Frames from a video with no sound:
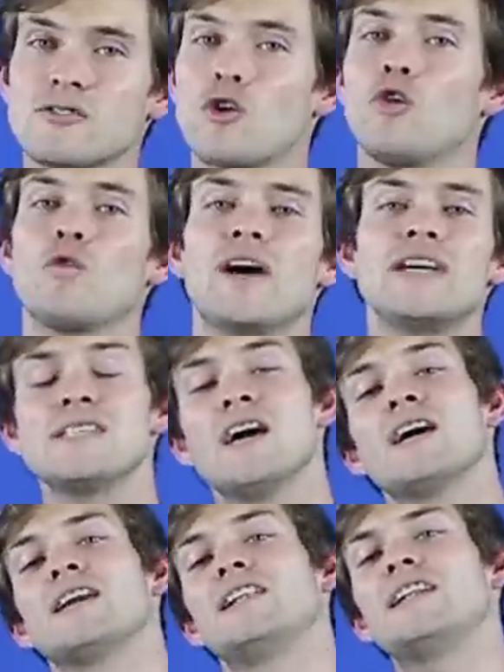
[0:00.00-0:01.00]
as
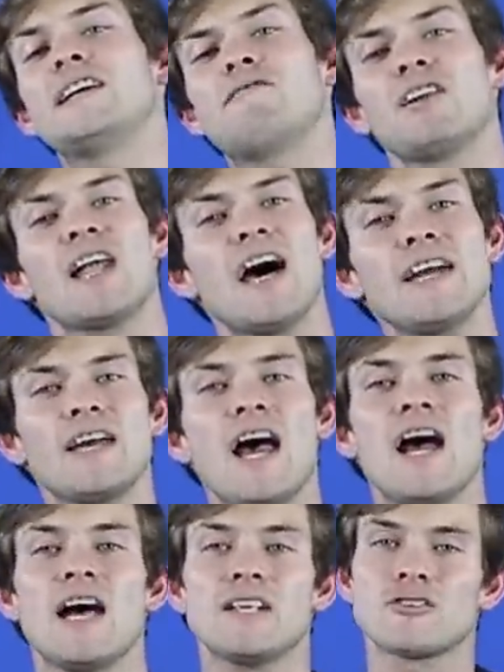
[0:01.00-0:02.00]
always, leave a
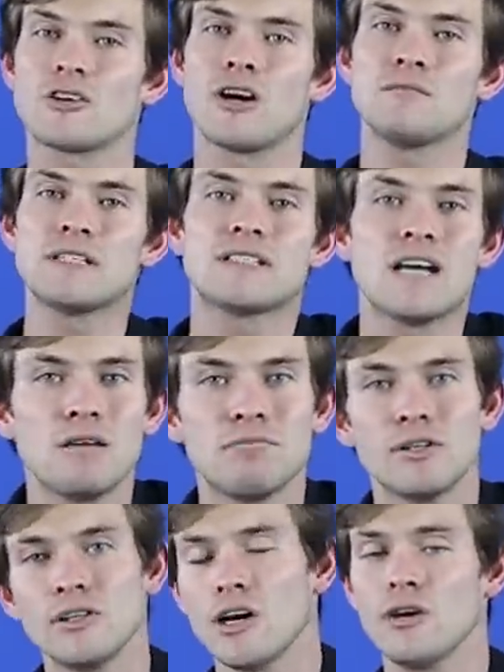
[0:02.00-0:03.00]
like and a comment down
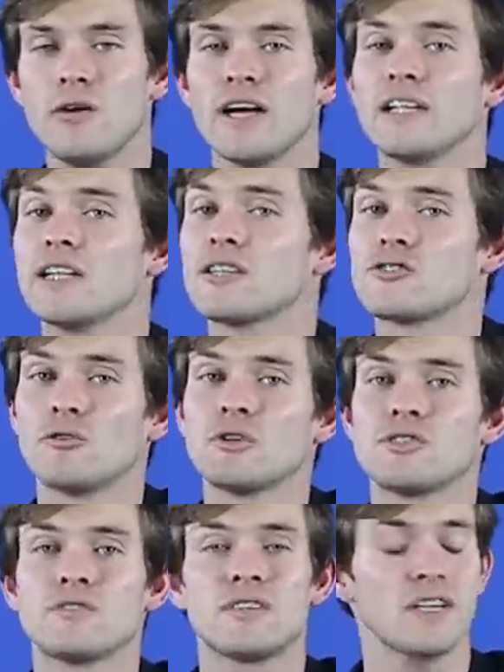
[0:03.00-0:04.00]
below and let us know
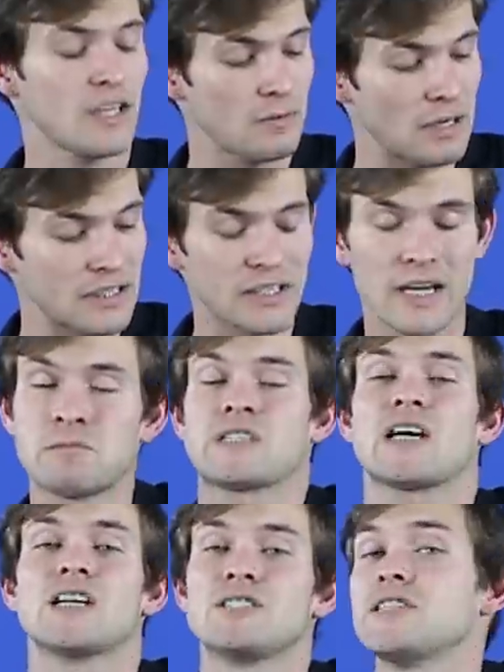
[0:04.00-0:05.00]
what you think about the
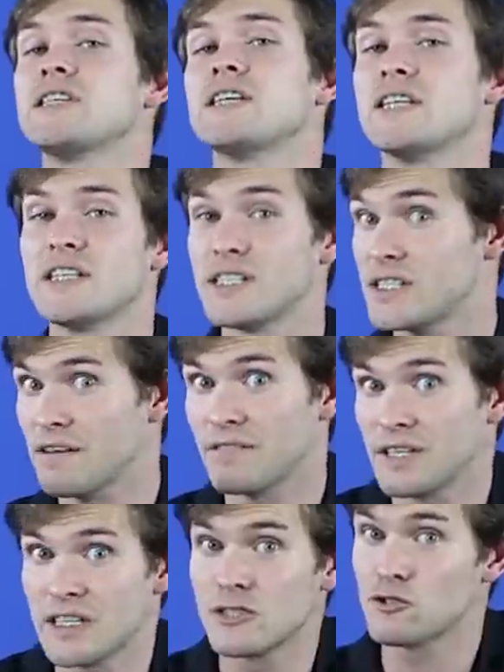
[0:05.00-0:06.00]
MSI
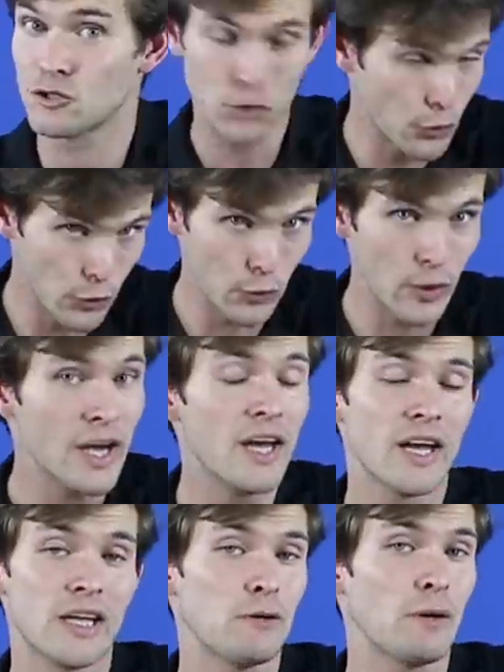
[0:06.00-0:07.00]

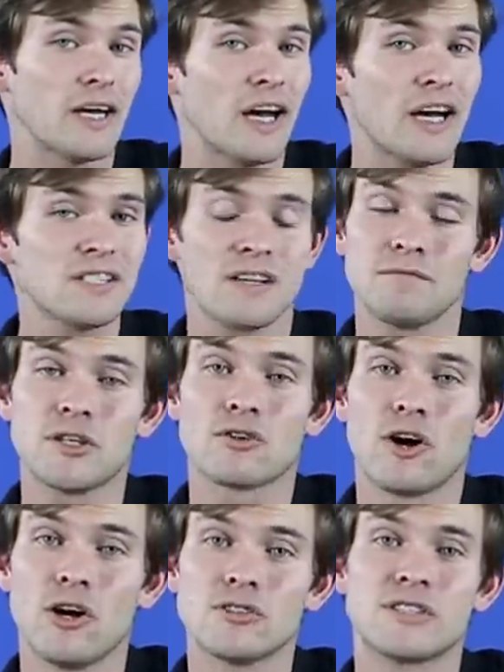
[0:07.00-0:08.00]
GE72. Anyway guys, I've been
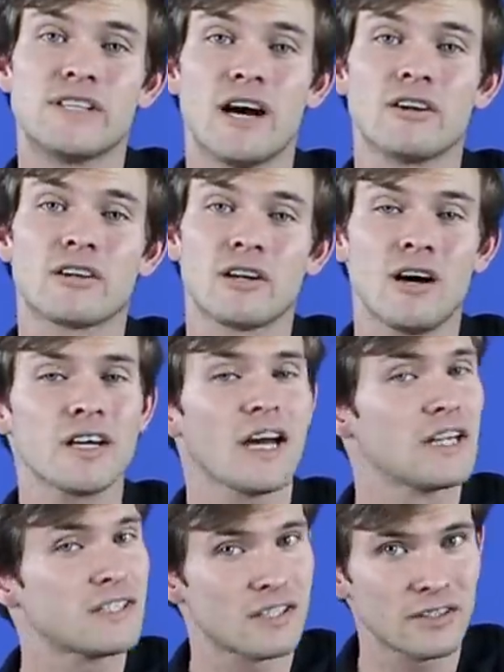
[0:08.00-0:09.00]
your host Darren Clark.
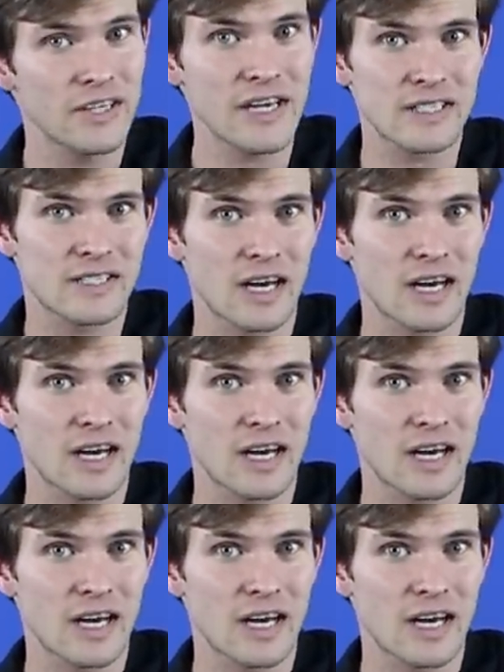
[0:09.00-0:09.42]
Until next